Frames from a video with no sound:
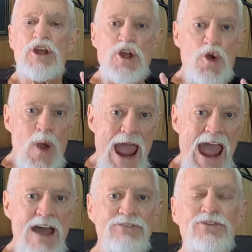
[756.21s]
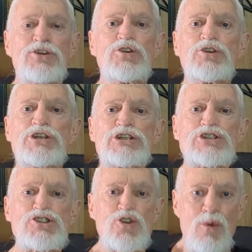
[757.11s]
You have to
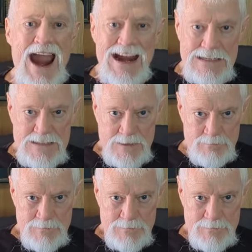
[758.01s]
distract him.